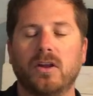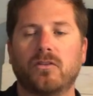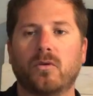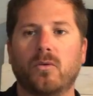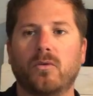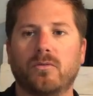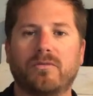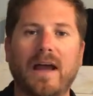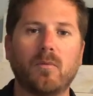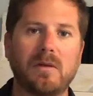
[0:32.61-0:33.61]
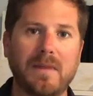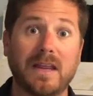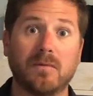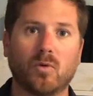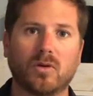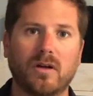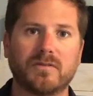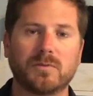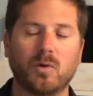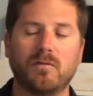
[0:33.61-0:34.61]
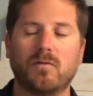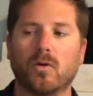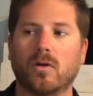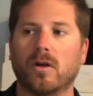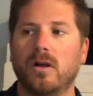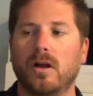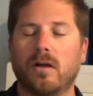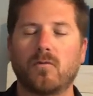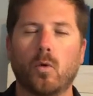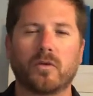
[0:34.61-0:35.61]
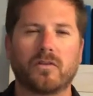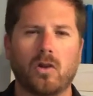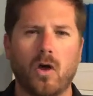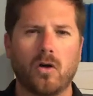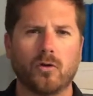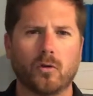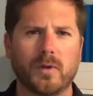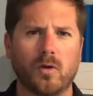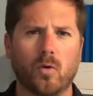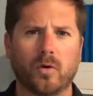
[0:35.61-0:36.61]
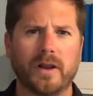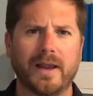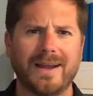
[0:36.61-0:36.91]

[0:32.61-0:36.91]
So that would make it more comfortable for, of course, longer recording.